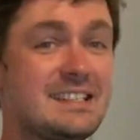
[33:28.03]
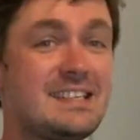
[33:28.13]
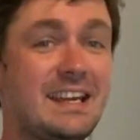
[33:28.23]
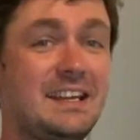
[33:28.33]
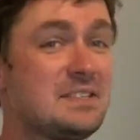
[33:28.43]

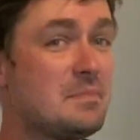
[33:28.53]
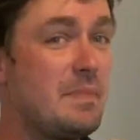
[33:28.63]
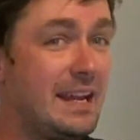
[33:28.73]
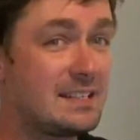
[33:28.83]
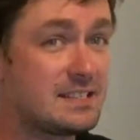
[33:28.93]
second to
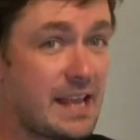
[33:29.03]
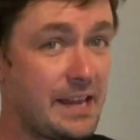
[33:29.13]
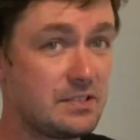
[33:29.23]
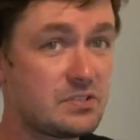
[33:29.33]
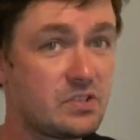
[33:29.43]
make
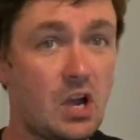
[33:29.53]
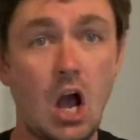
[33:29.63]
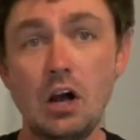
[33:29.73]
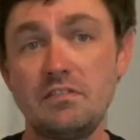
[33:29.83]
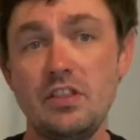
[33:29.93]
sense
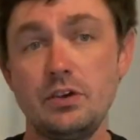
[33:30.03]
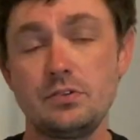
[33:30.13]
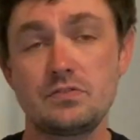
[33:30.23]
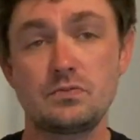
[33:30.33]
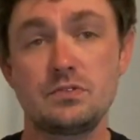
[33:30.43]
of
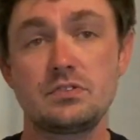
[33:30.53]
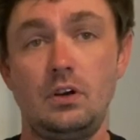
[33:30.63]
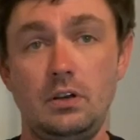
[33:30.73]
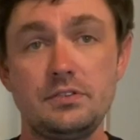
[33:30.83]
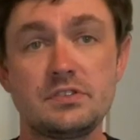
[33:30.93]
those
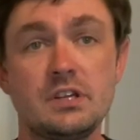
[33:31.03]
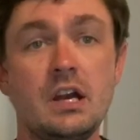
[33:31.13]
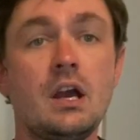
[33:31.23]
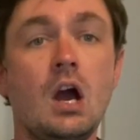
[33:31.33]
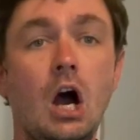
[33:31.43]
results.
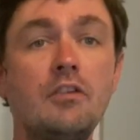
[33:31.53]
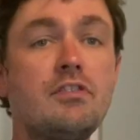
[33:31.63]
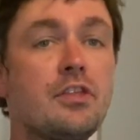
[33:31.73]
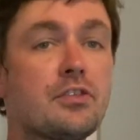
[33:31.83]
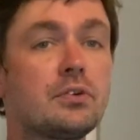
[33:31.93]
Of the
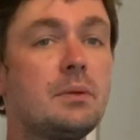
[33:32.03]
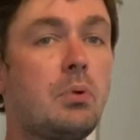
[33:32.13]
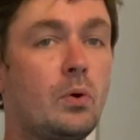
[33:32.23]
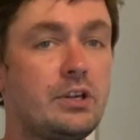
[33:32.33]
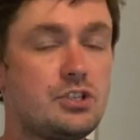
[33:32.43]

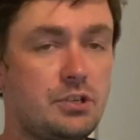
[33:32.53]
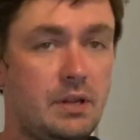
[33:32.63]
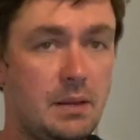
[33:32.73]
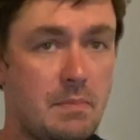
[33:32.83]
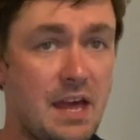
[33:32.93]
3-point
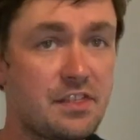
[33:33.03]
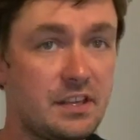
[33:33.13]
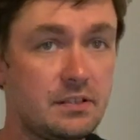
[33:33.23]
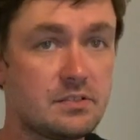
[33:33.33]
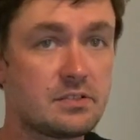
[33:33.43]
shooting
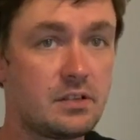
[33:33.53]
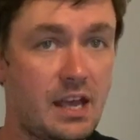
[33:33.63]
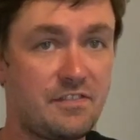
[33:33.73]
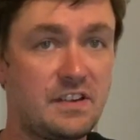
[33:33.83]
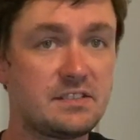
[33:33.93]
methods,
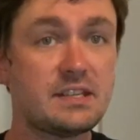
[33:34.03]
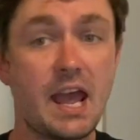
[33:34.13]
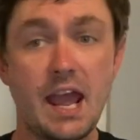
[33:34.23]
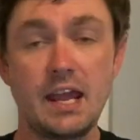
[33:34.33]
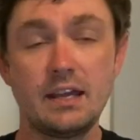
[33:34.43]

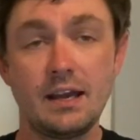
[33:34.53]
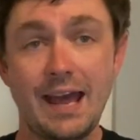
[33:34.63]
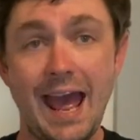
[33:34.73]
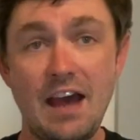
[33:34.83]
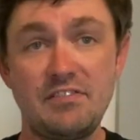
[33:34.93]
FSA,
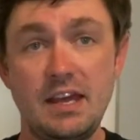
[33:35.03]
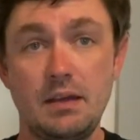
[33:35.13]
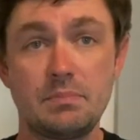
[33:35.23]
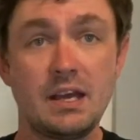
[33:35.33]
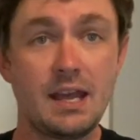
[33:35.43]
half
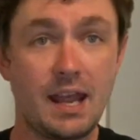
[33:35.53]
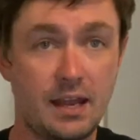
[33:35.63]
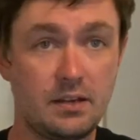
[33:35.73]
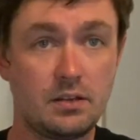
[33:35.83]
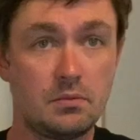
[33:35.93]
hip,
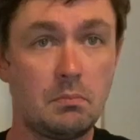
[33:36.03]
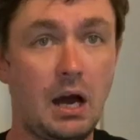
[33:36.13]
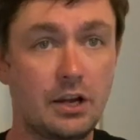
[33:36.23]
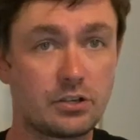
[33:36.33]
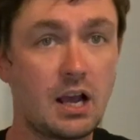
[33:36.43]
and
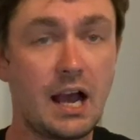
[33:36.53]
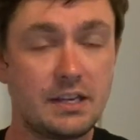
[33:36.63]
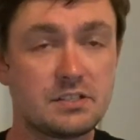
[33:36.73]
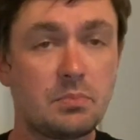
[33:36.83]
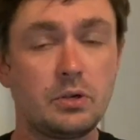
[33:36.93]

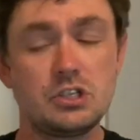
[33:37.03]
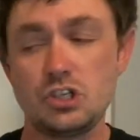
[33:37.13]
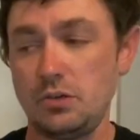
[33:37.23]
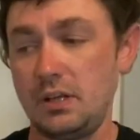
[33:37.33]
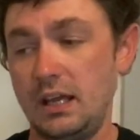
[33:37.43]
modernized point
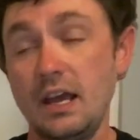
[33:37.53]
shooting,